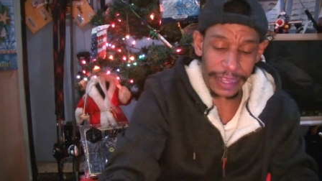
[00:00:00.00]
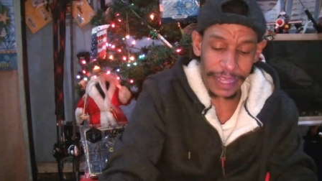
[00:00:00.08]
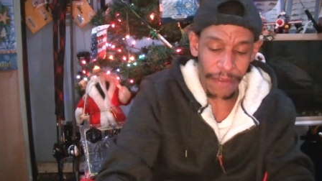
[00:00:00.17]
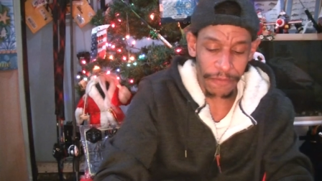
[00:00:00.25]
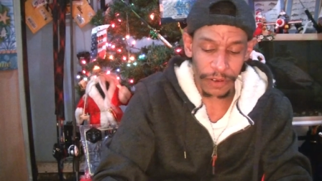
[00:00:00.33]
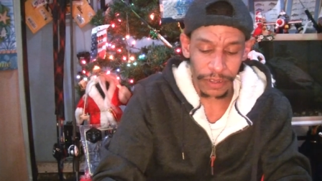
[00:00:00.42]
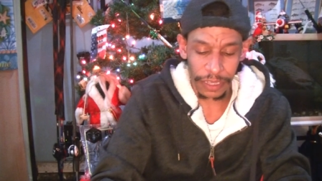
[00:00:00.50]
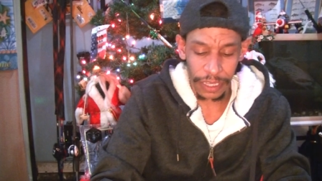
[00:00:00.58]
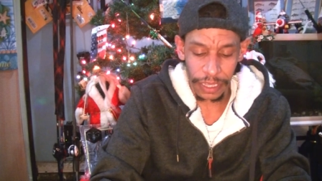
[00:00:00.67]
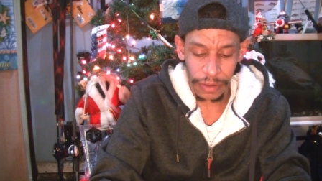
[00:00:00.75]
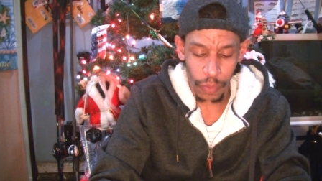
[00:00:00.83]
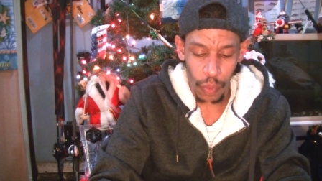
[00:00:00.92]

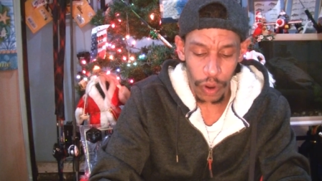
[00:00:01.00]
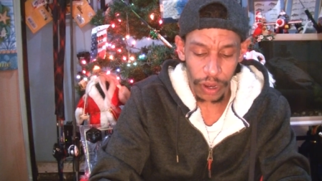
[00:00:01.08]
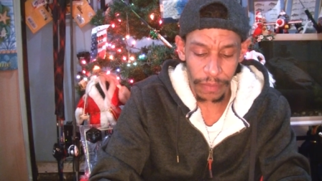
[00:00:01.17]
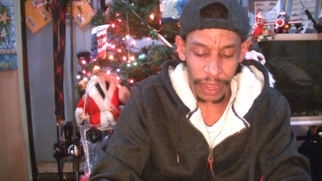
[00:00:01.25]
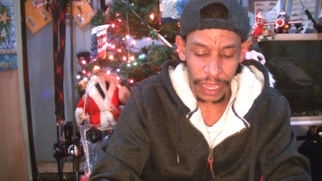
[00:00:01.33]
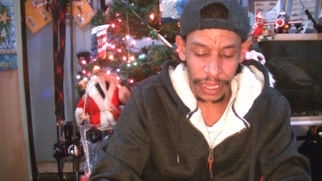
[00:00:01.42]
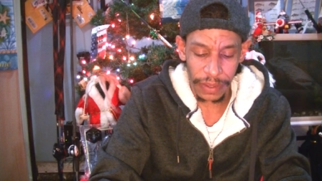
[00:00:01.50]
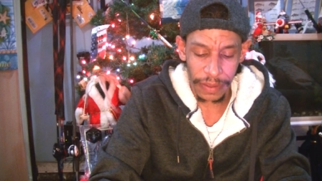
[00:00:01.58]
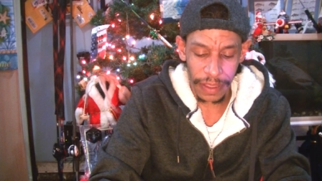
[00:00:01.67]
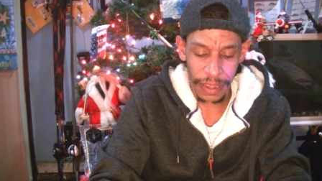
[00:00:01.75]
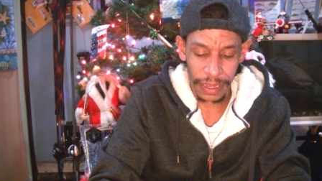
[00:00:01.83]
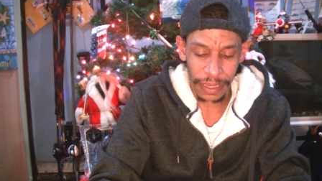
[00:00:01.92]
definitely one of my
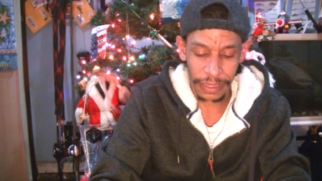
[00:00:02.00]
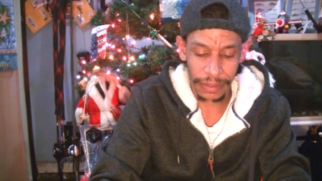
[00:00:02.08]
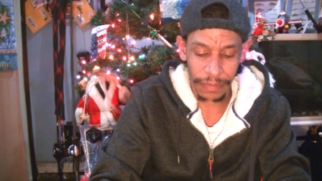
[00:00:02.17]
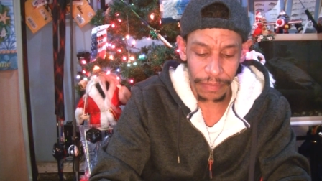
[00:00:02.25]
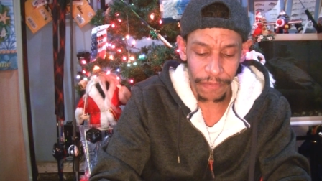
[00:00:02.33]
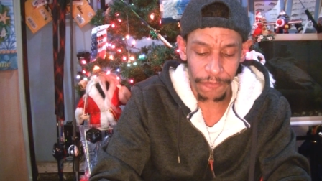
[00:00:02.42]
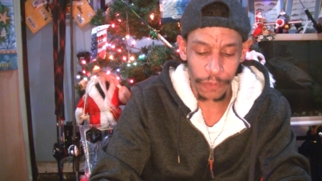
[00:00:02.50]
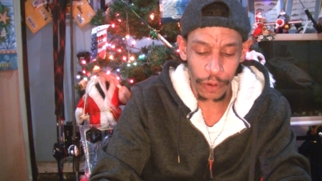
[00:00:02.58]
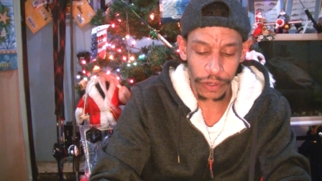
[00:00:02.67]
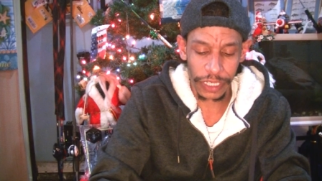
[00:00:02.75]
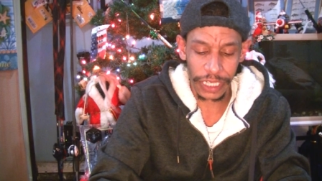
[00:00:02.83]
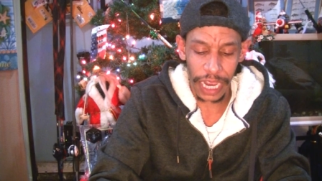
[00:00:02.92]
uh,
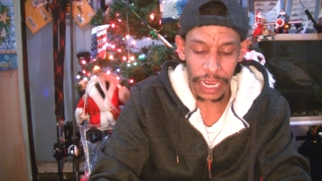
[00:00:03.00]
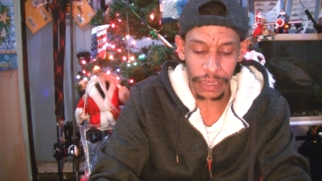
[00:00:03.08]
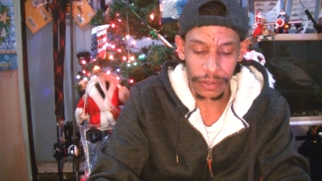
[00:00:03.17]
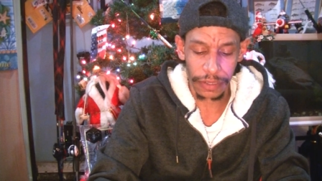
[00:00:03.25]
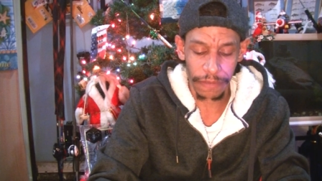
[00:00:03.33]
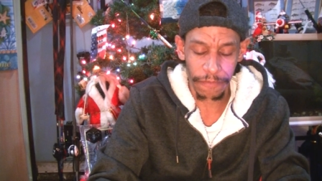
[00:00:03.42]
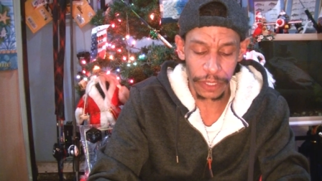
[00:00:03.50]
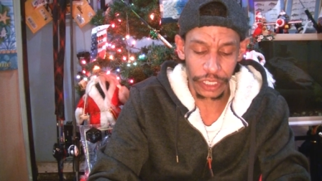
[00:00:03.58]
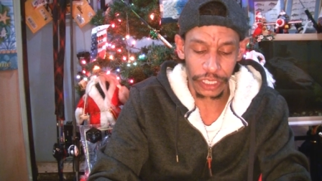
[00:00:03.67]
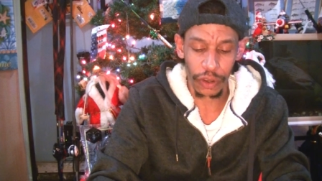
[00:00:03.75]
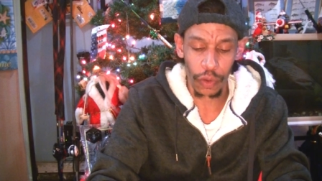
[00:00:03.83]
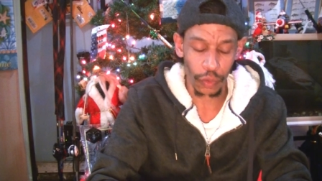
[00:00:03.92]
preferred styles of
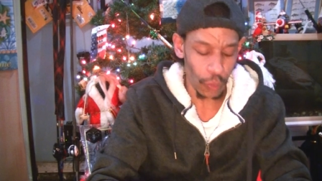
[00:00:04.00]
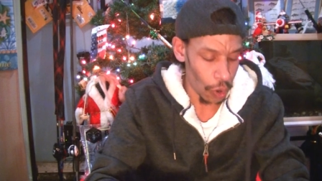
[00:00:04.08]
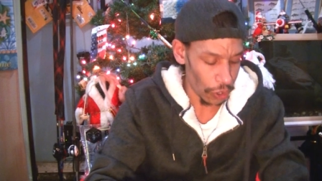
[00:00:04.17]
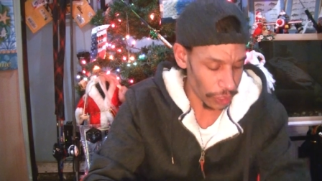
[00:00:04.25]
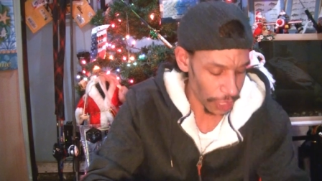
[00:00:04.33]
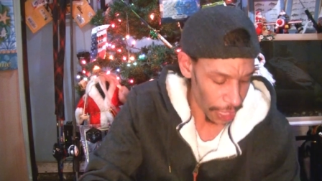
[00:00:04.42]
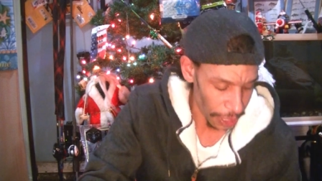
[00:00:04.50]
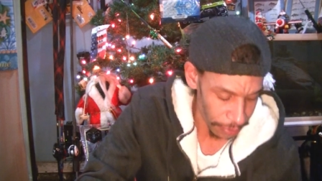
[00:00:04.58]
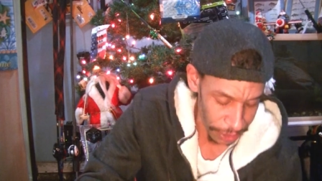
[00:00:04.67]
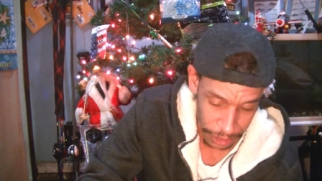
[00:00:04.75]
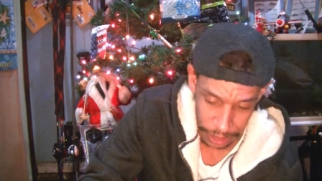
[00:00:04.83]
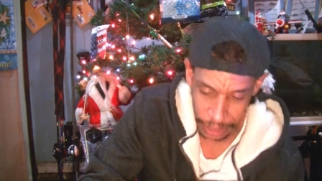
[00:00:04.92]
fishing cold water
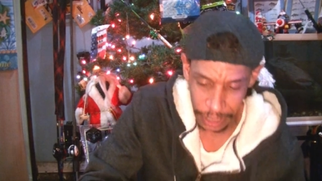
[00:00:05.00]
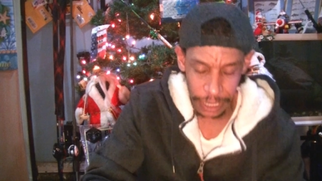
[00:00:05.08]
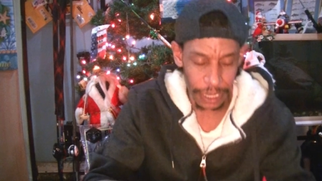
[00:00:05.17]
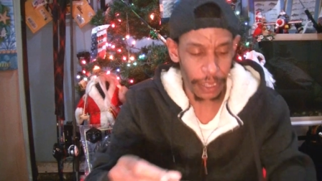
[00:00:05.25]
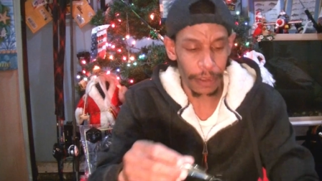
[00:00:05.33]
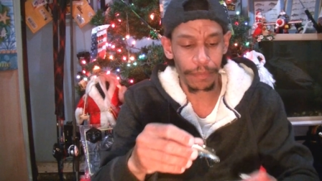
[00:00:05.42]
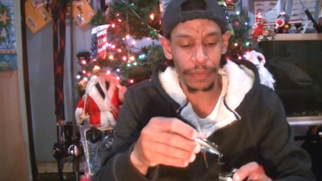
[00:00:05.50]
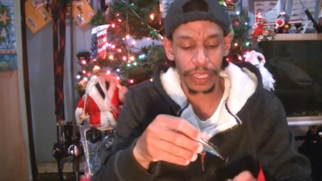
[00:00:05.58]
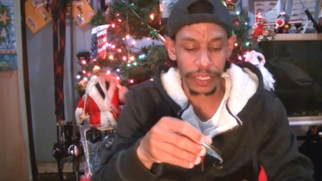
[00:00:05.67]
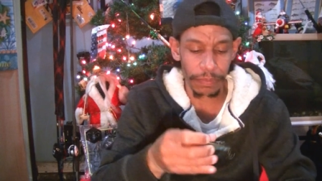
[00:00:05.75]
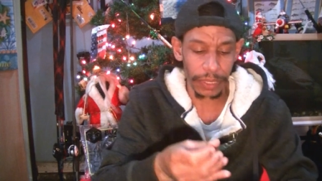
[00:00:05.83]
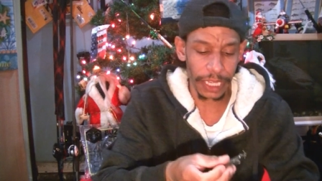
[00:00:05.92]
times. Um,
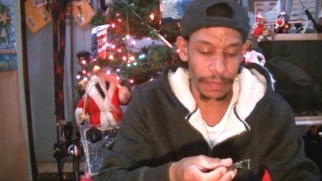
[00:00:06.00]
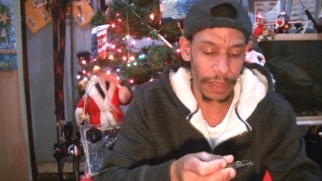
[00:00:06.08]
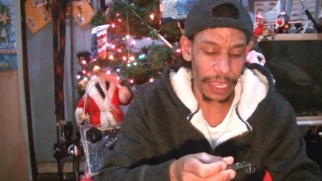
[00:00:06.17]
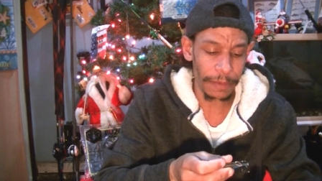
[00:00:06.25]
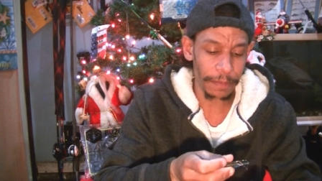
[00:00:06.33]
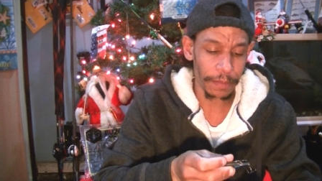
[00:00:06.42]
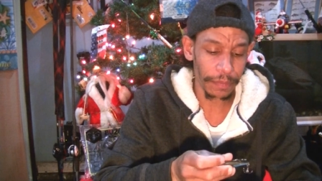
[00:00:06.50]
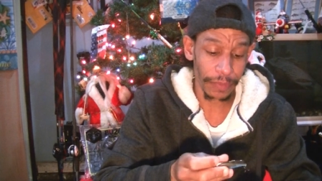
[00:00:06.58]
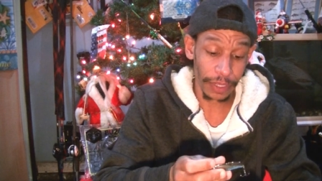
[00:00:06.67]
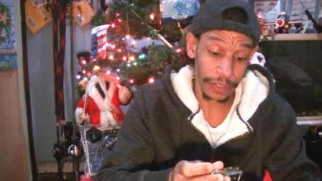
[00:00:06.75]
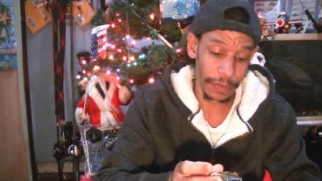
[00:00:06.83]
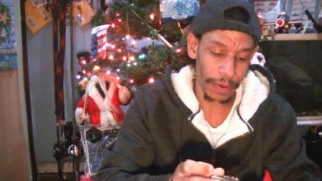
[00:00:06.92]
is a blade bait,
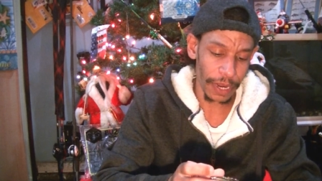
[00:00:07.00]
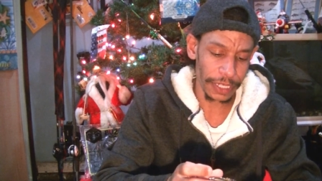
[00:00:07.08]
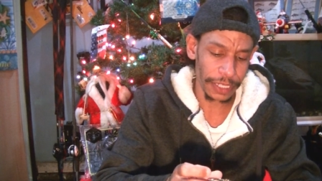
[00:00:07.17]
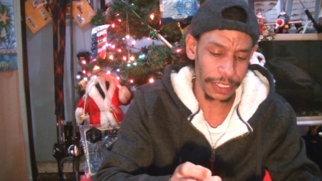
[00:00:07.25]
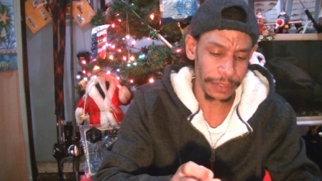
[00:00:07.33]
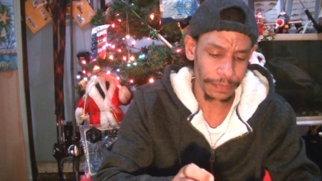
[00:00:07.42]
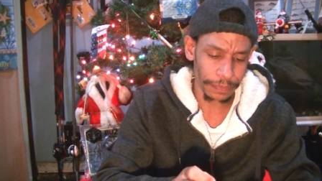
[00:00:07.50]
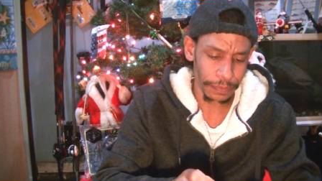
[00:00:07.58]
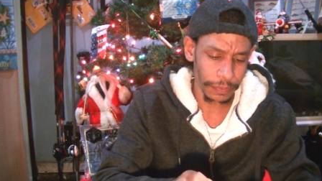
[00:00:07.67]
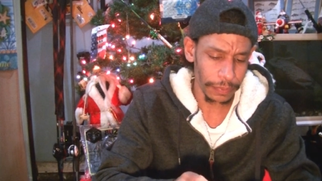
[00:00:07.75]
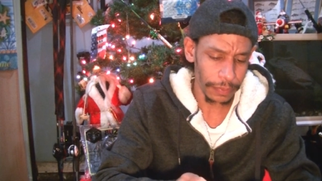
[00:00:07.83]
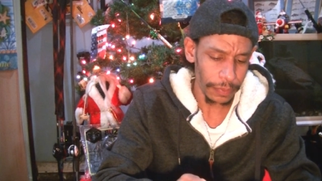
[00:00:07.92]
surprisingly.
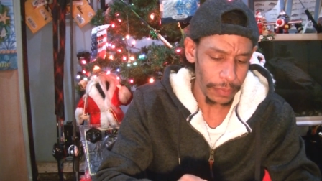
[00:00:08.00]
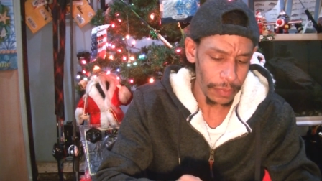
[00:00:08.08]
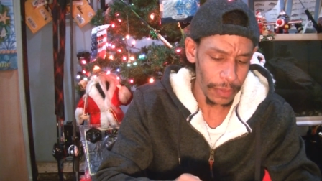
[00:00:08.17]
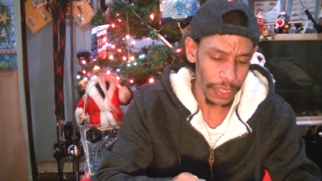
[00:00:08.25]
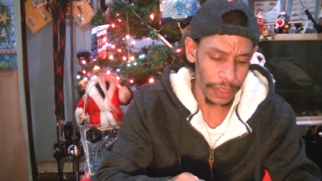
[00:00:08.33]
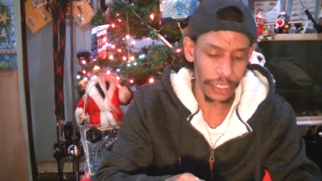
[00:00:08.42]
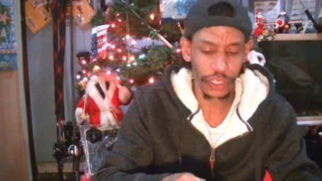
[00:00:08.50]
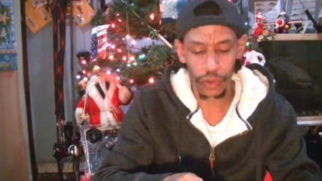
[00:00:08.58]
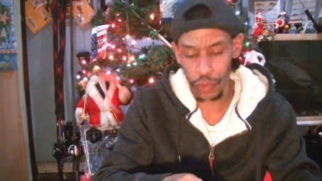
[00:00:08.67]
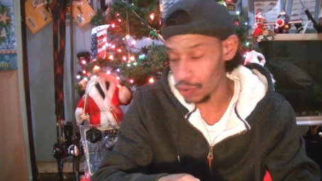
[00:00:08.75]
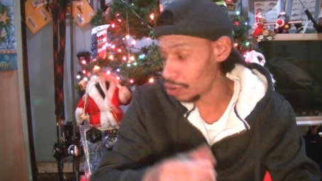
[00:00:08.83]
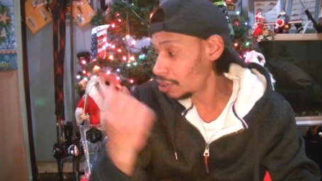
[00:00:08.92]
This
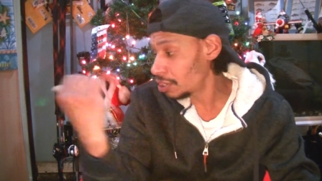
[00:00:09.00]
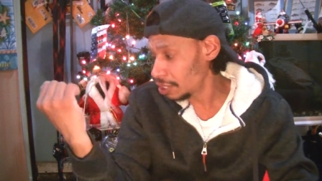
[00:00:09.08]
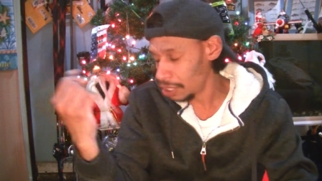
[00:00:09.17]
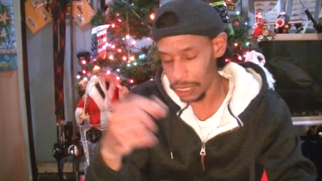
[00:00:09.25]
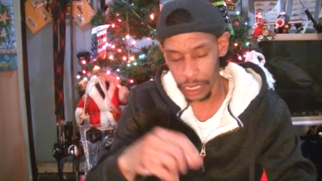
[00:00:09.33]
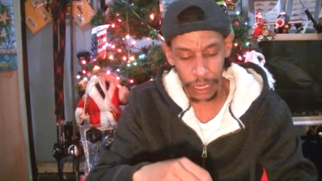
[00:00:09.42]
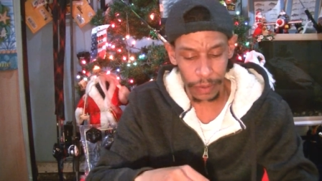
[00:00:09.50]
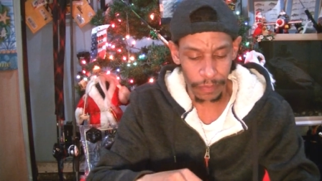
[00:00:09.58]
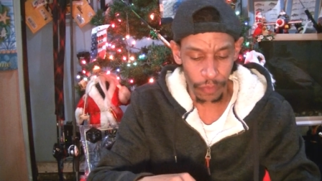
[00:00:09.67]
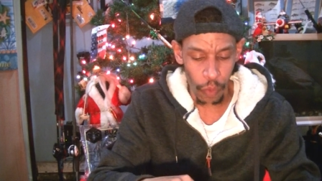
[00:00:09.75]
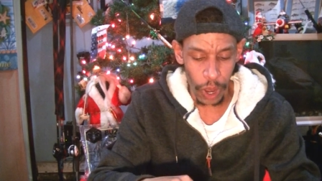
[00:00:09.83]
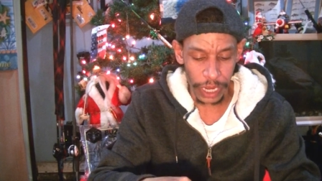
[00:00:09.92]
or um,
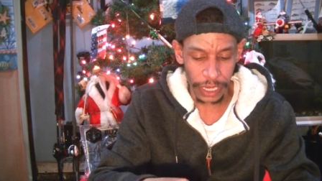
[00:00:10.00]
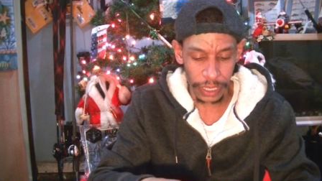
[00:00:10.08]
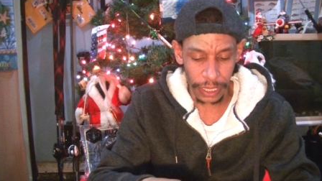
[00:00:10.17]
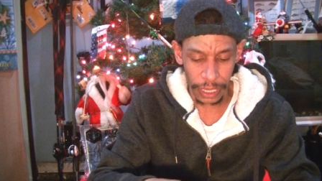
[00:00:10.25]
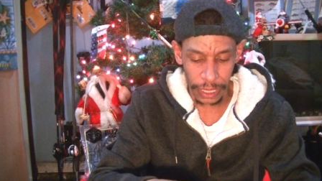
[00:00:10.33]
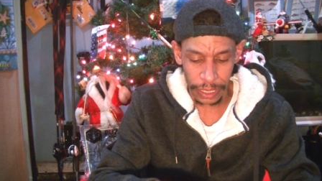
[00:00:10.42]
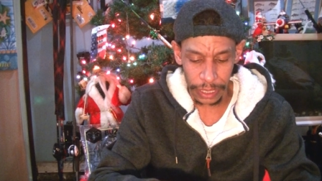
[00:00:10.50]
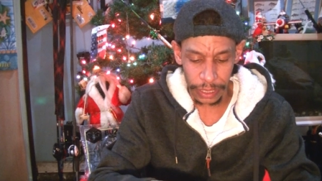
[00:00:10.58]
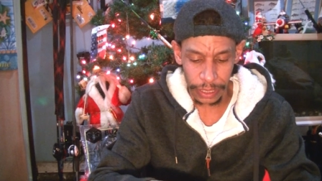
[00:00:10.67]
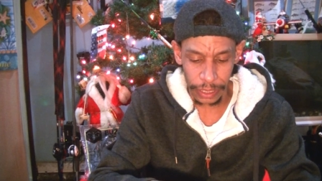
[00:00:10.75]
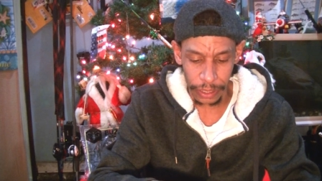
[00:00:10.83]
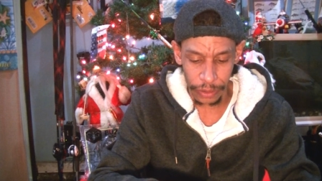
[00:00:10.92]
running, uh,
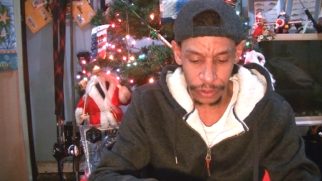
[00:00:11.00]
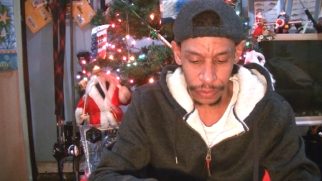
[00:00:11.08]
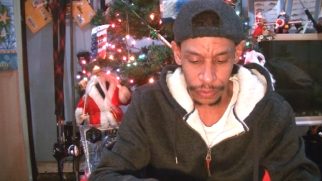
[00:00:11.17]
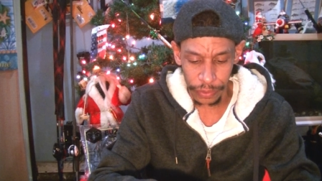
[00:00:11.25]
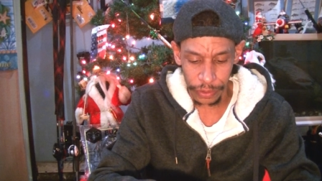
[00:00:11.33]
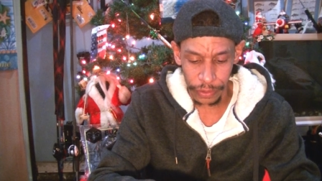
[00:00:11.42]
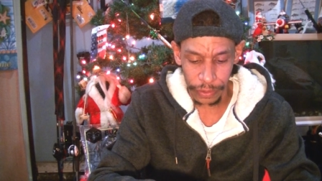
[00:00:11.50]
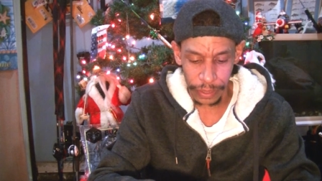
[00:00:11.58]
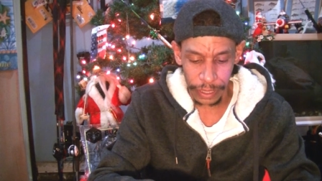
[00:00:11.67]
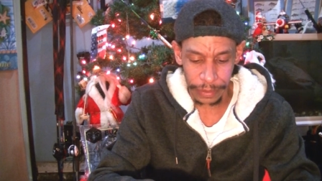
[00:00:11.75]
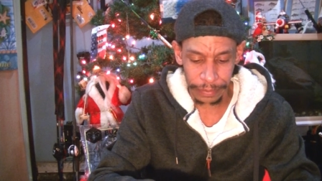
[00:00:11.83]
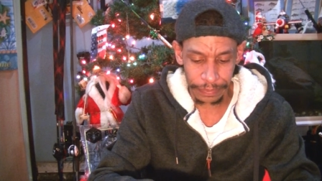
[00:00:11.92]
you know, your your
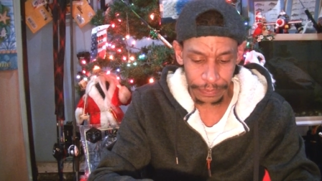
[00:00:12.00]
uh,